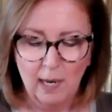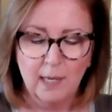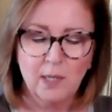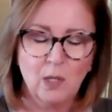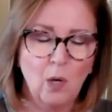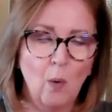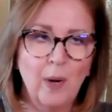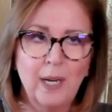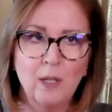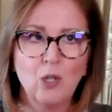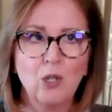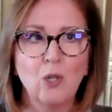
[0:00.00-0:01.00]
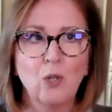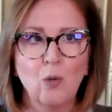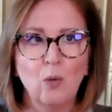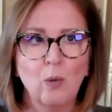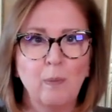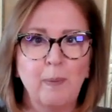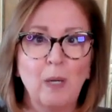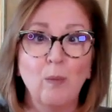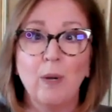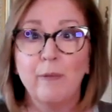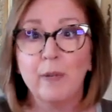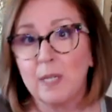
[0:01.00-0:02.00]
is going to be
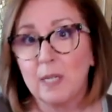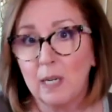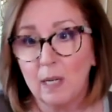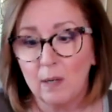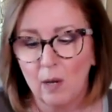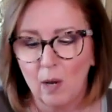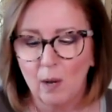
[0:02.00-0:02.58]
revisited.